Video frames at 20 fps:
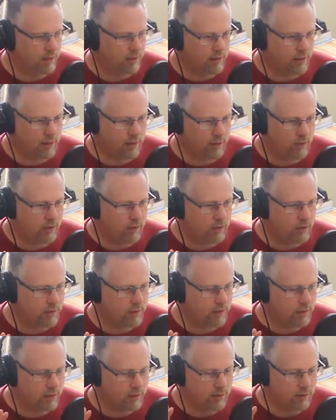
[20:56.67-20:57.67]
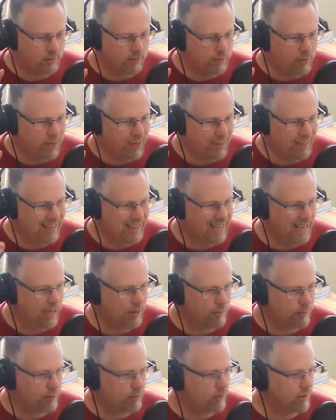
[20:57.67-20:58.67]
You could buy
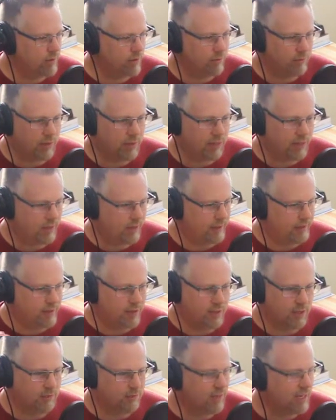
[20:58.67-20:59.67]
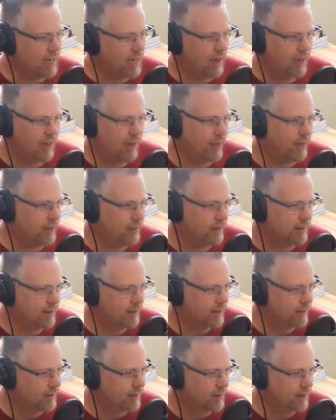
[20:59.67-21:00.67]
apps written by some guy
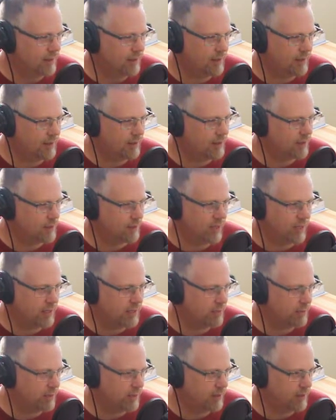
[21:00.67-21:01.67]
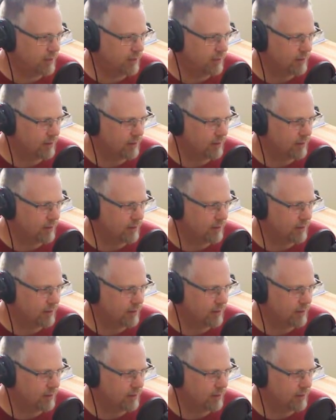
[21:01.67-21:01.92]
in his basement.